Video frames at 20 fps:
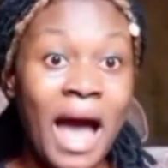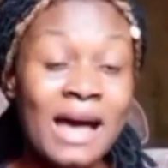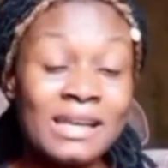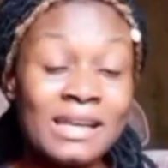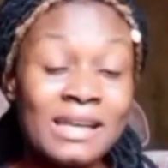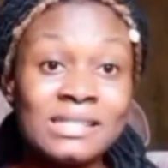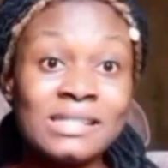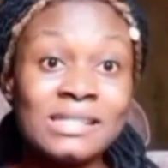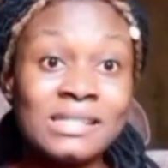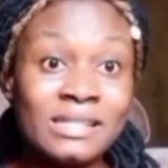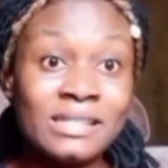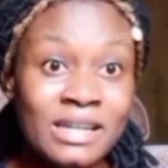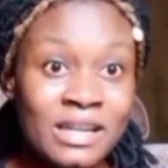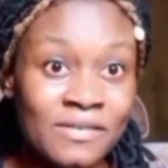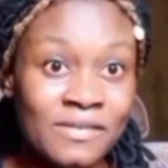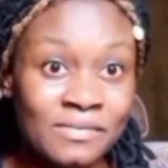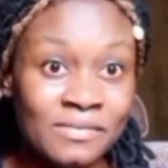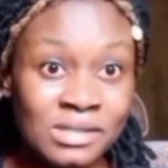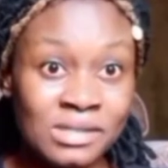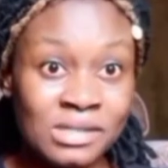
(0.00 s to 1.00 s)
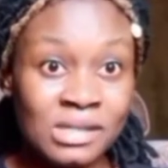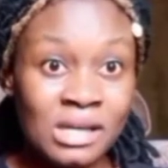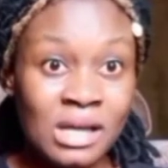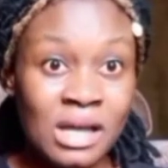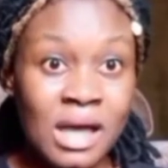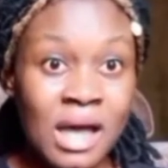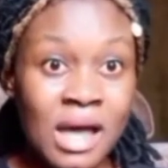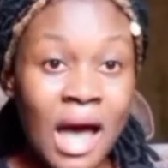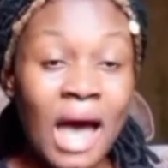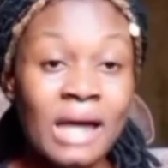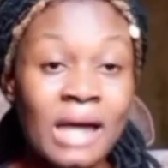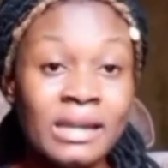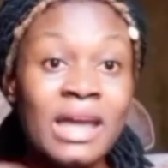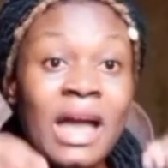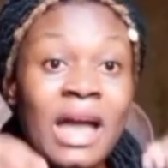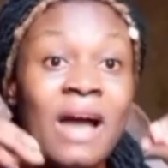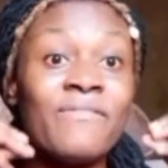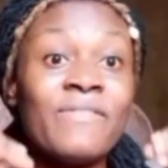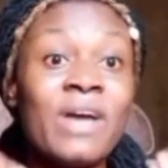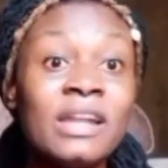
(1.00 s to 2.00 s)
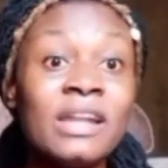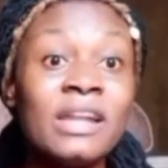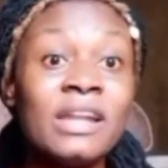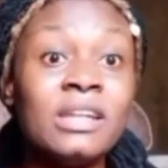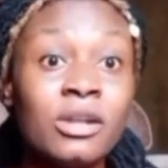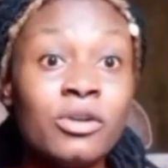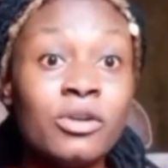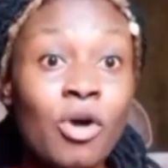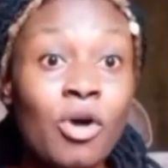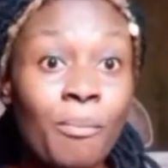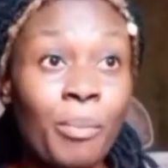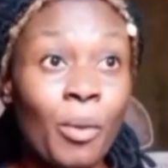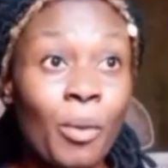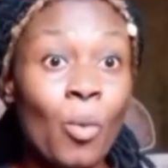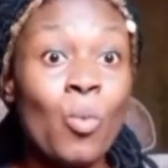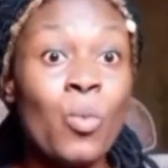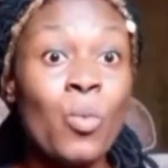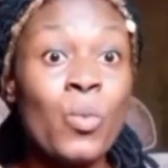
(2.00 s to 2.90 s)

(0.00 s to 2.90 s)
as slaves. And they have ended up